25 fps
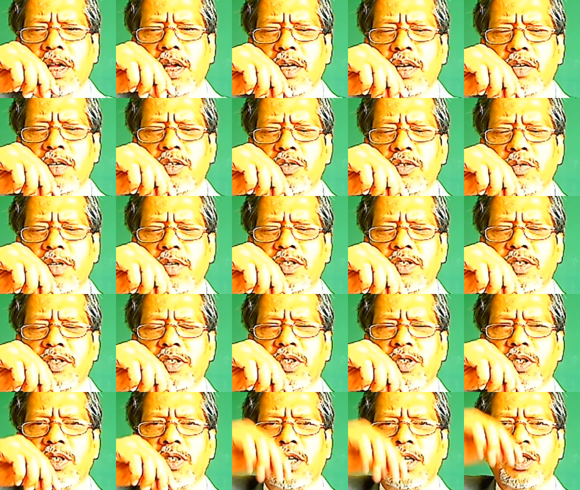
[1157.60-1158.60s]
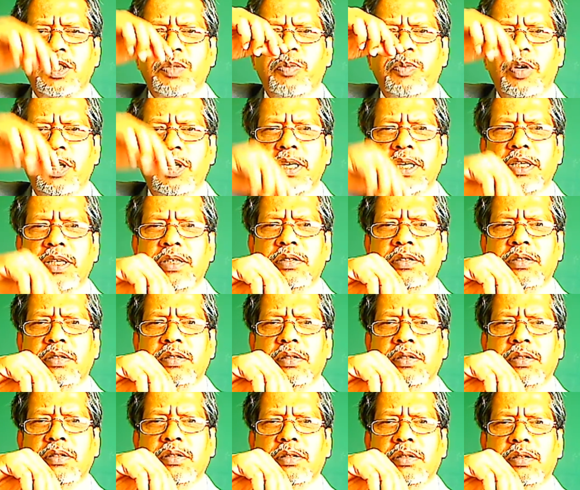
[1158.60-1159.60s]
as soon as it starts pulling,
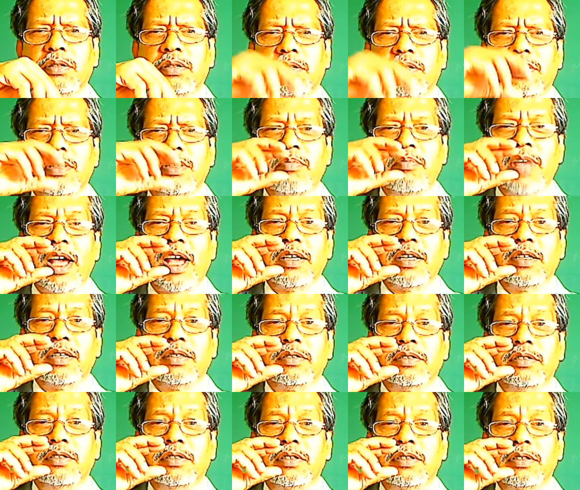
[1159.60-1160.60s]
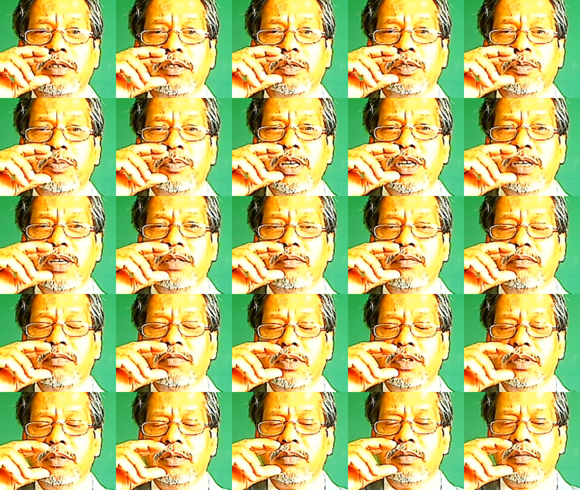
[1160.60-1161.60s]
the speed,
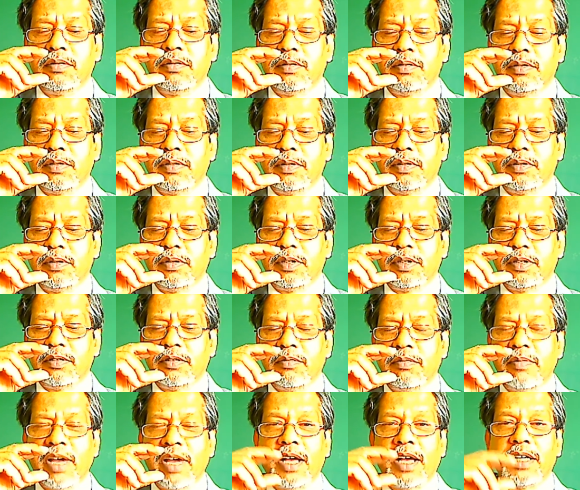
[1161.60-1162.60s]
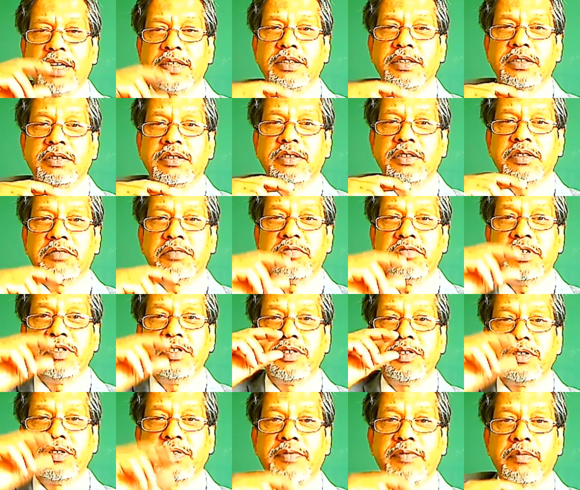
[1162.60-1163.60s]
the mass
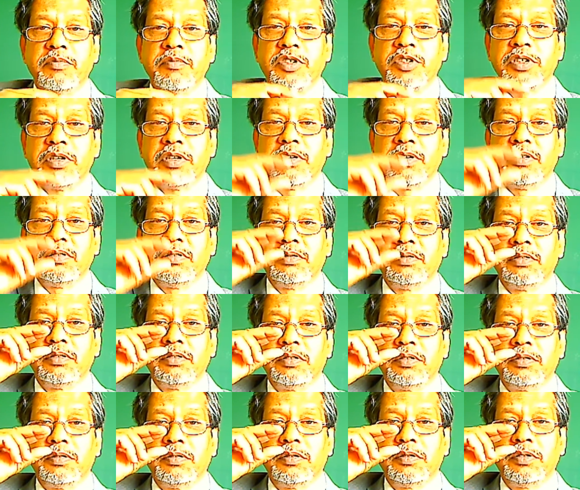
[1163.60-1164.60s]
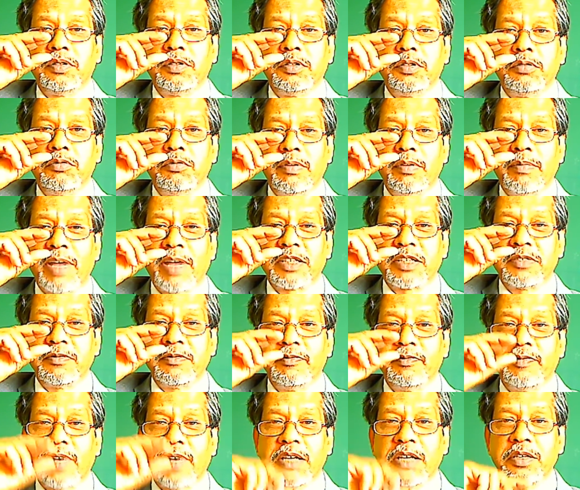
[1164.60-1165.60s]
increases from 0 to a
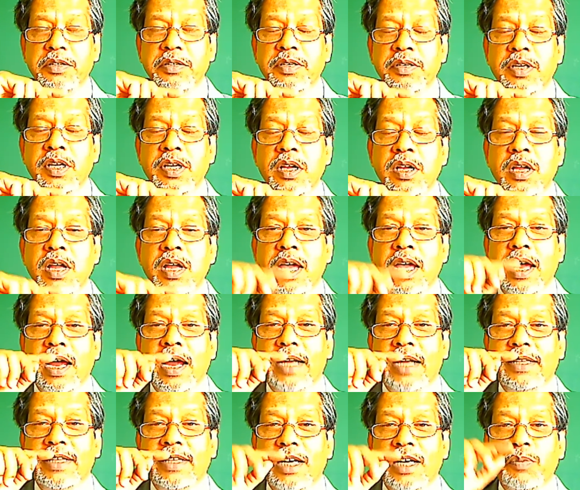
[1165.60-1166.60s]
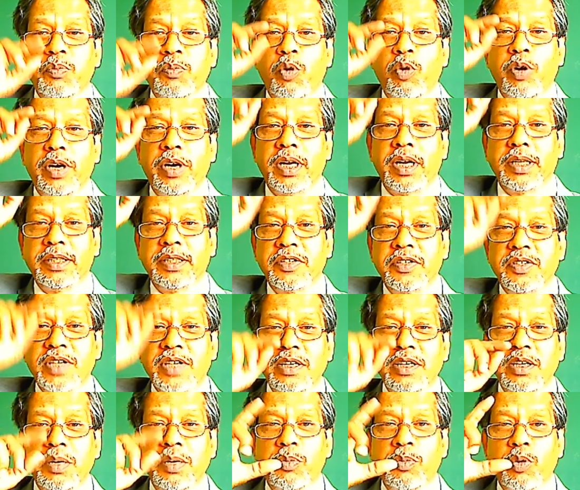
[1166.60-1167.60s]
maximum value. At that point, at the
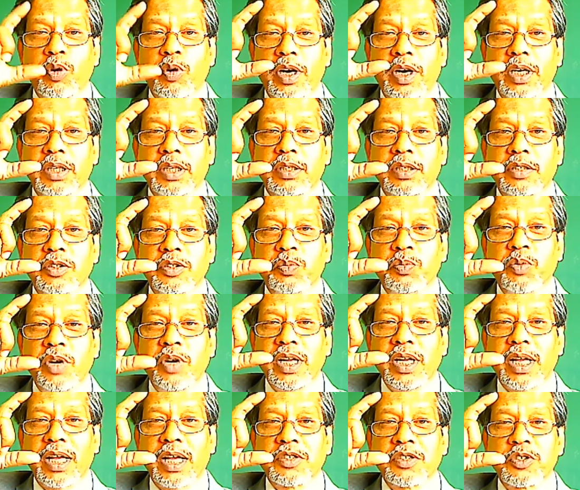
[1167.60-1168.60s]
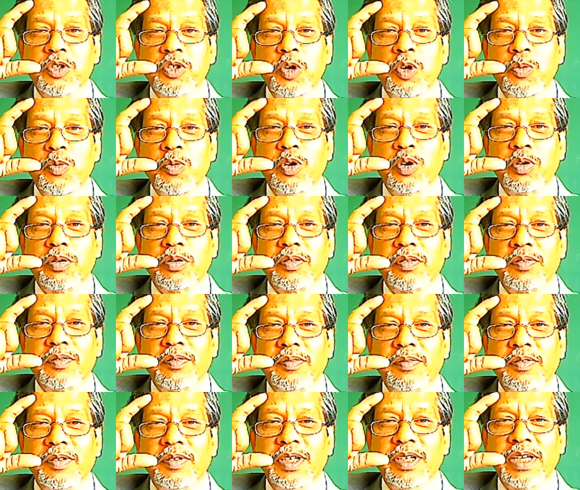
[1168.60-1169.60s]
center point, the spring has no more
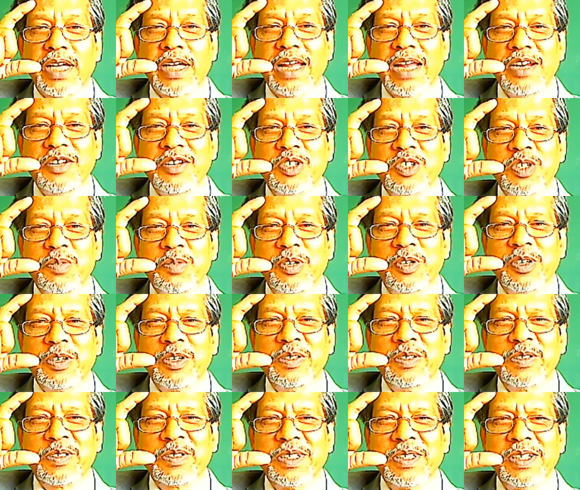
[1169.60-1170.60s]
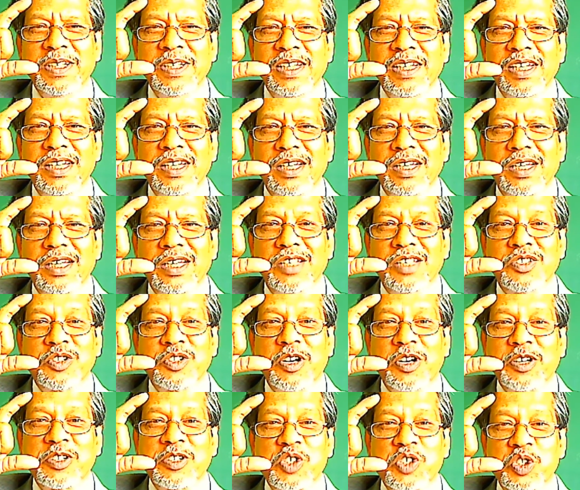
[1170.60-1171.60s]
energy because it's
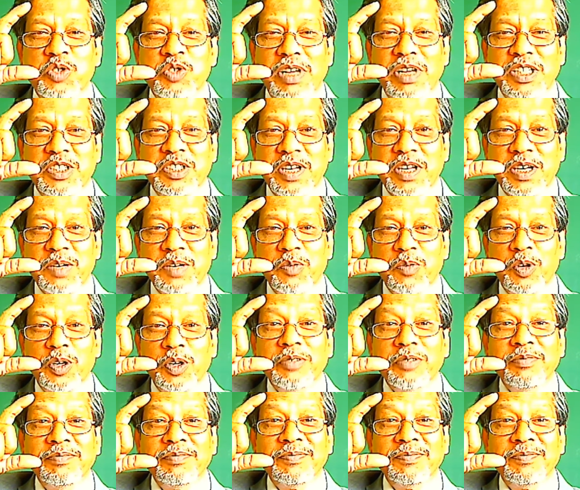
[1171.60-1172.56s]
not stretched anymore.